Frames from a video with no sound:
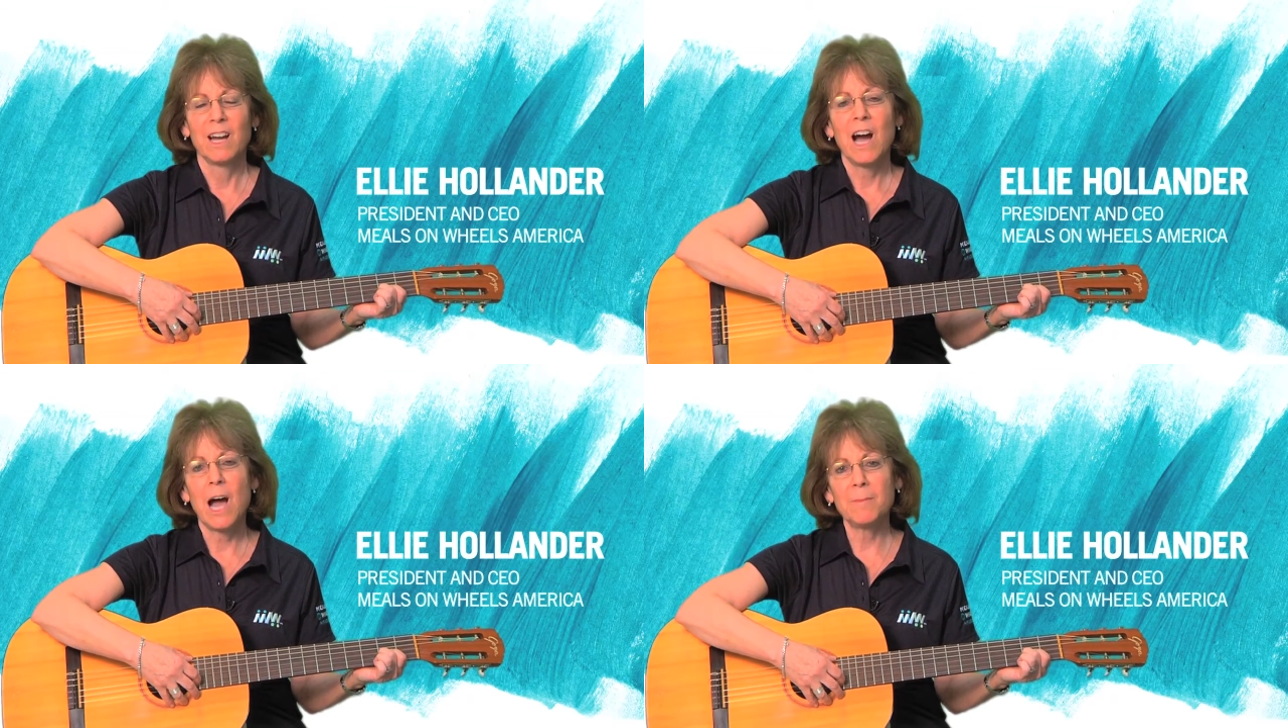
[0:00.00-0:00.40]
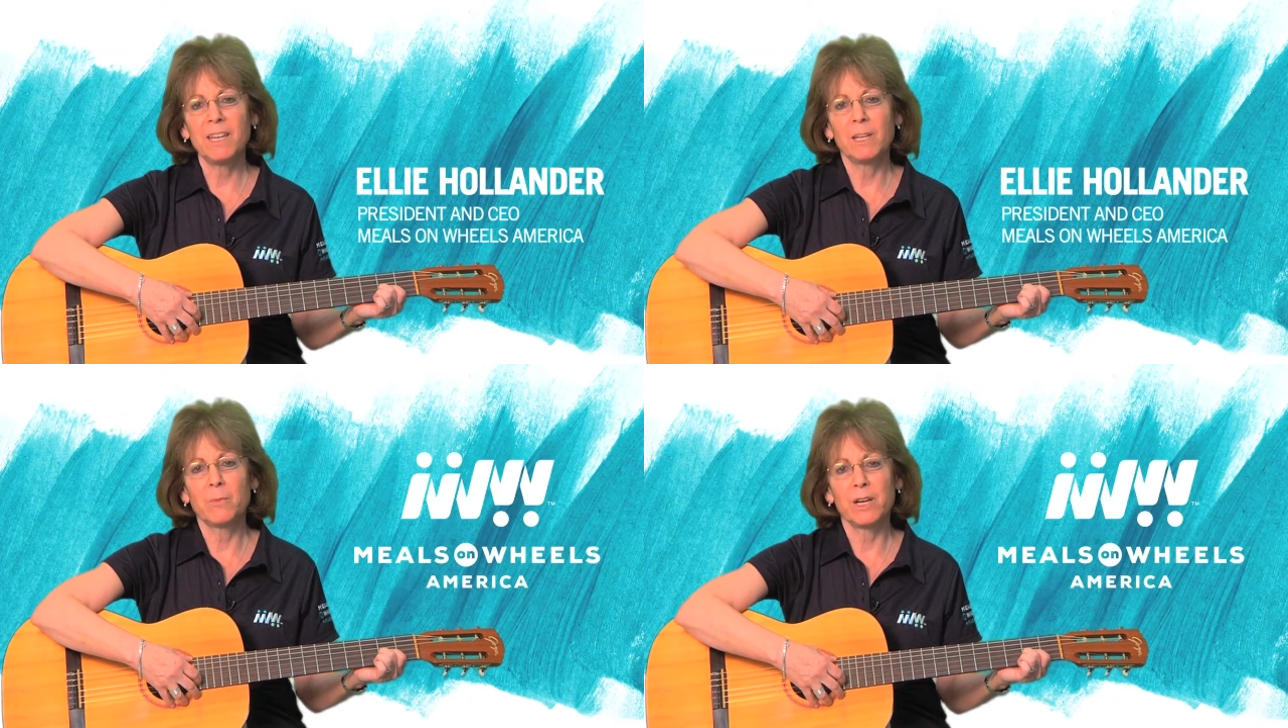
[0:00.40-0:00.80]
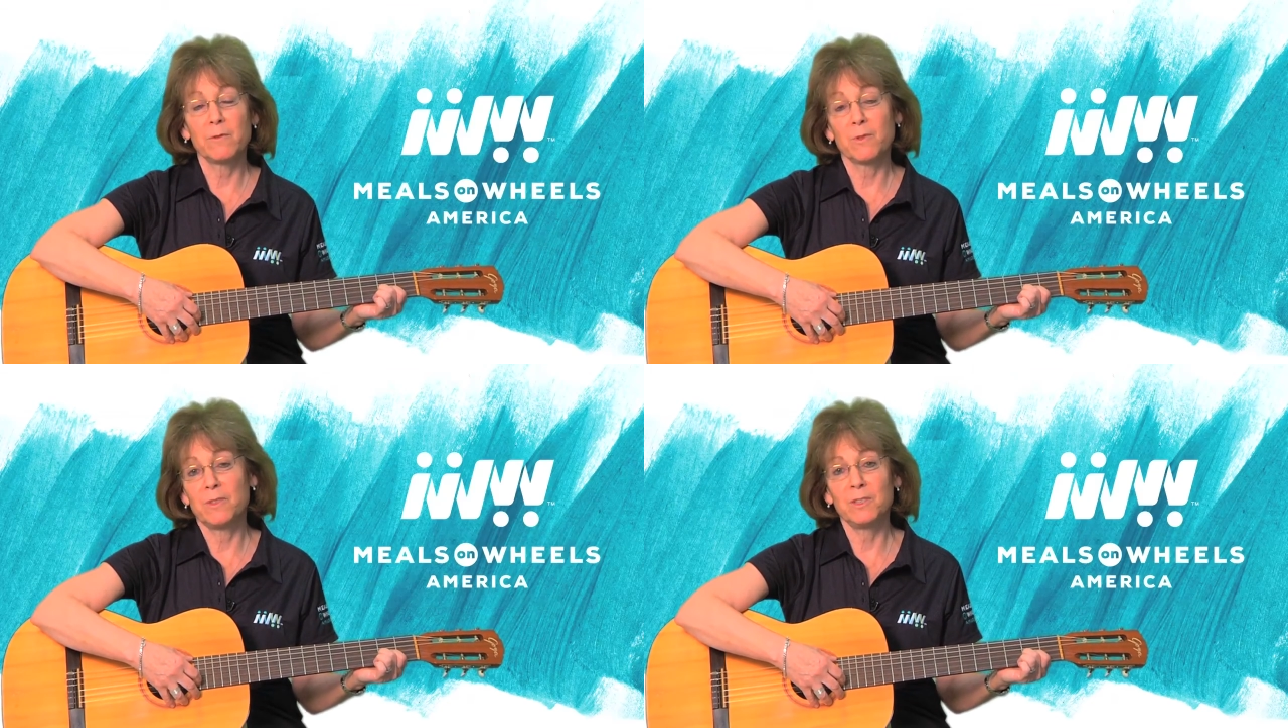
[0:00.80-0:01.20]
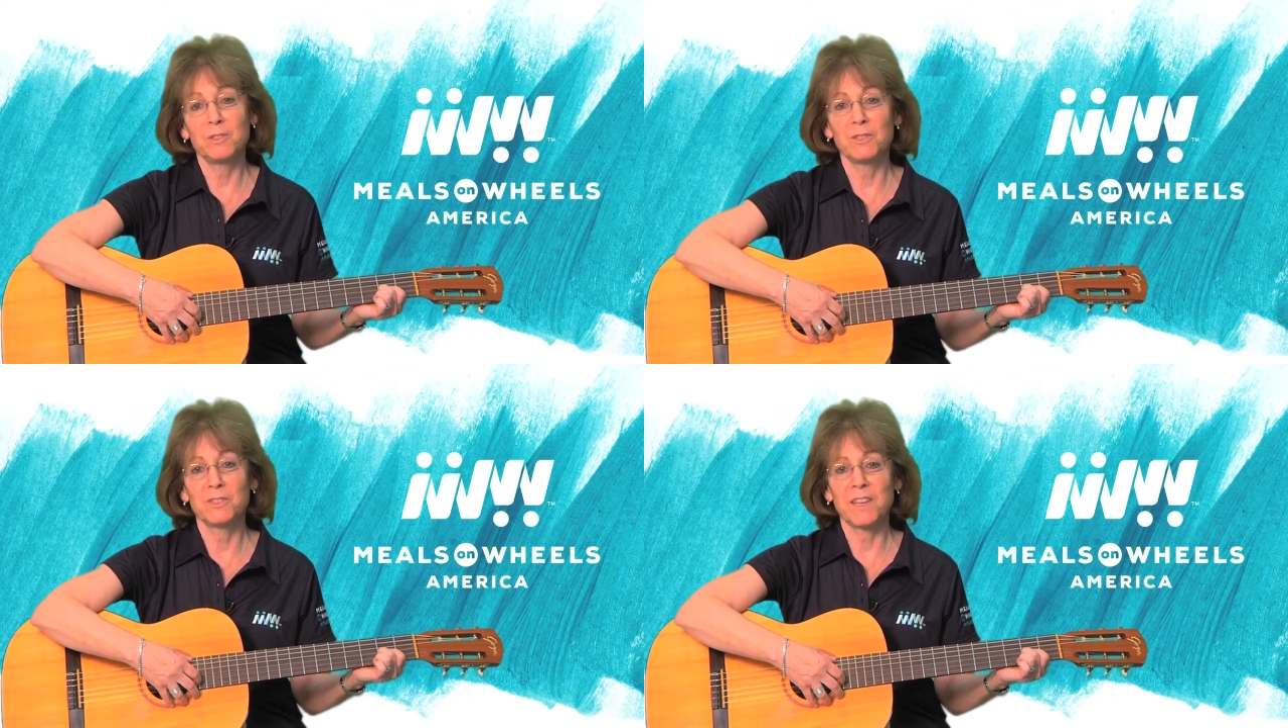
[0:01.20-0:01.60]
I'm getting ready for this
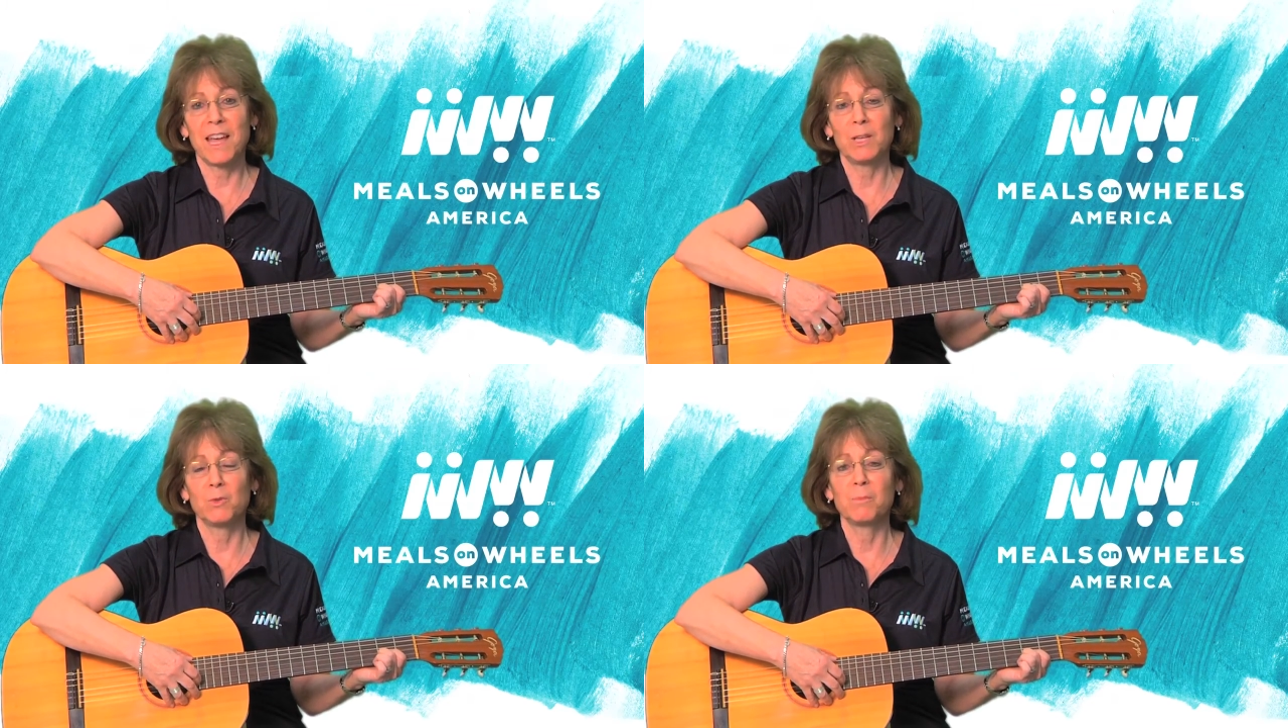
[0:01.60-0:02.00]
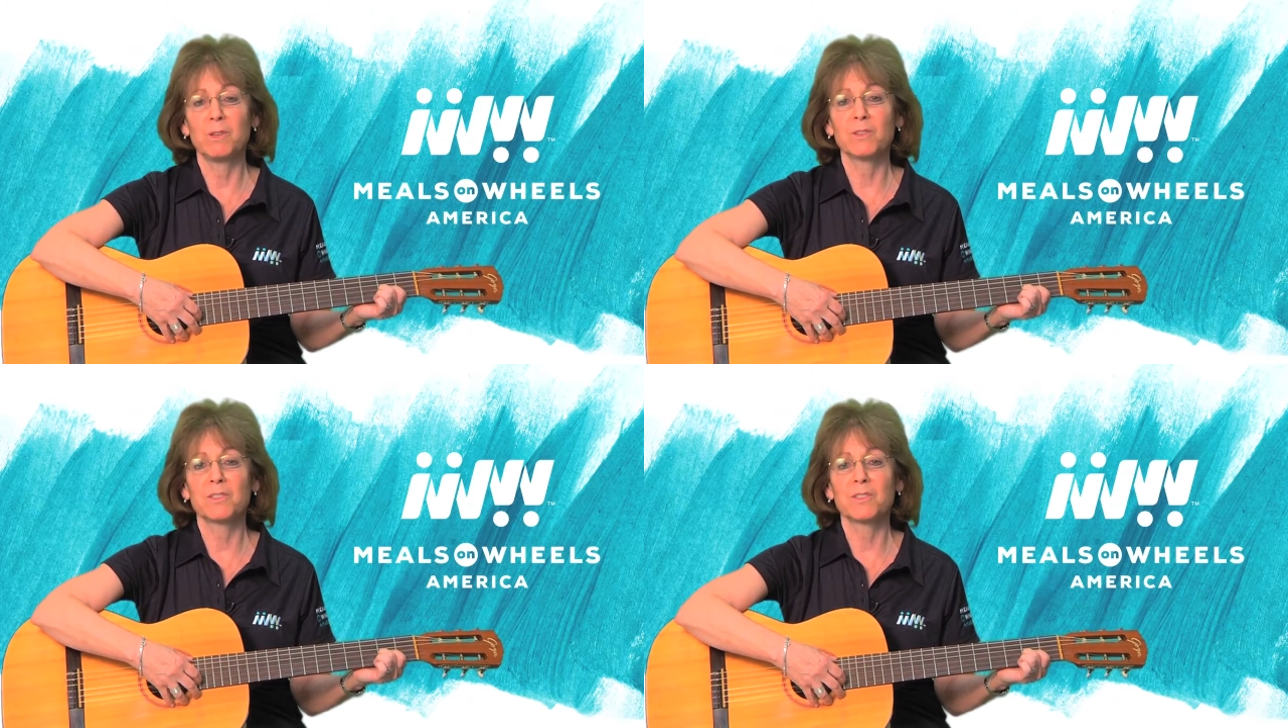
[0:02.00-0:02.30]
year's annual Meals